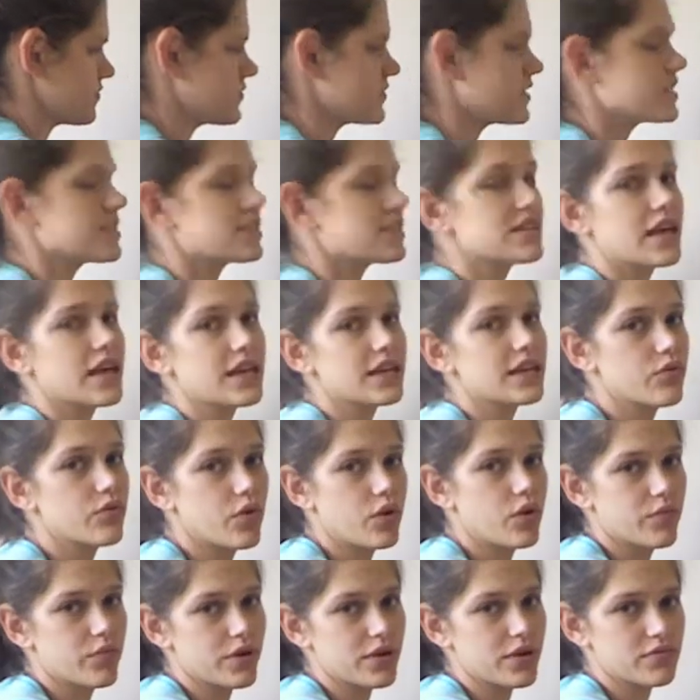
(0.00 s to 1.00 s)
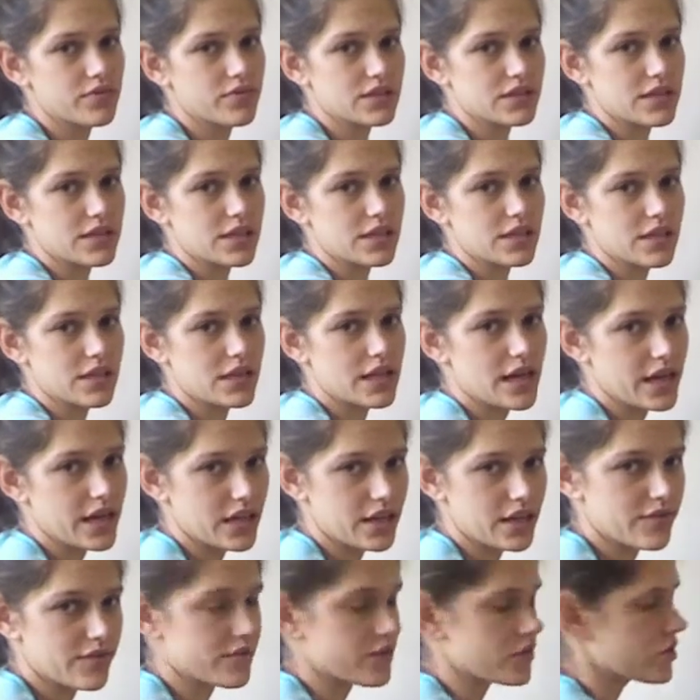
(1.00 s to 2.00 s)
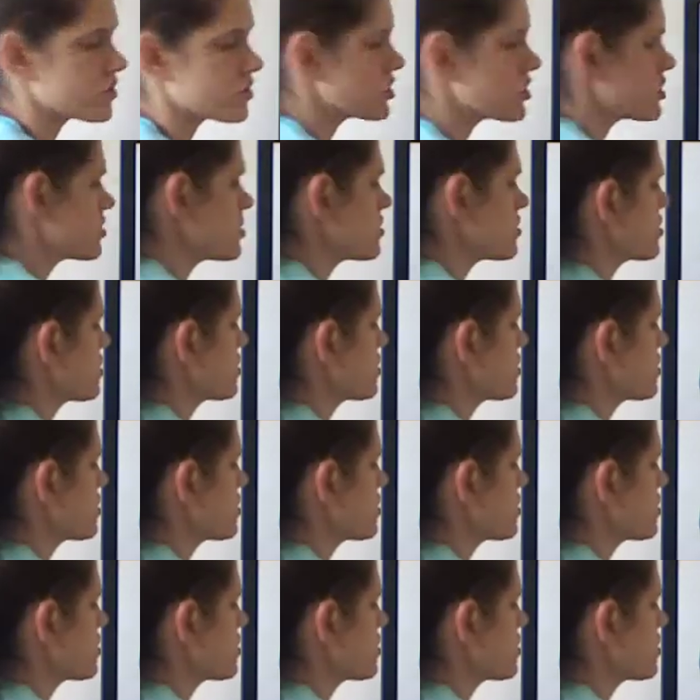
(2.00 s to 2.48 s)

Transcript: The second one, we have to take the negative version.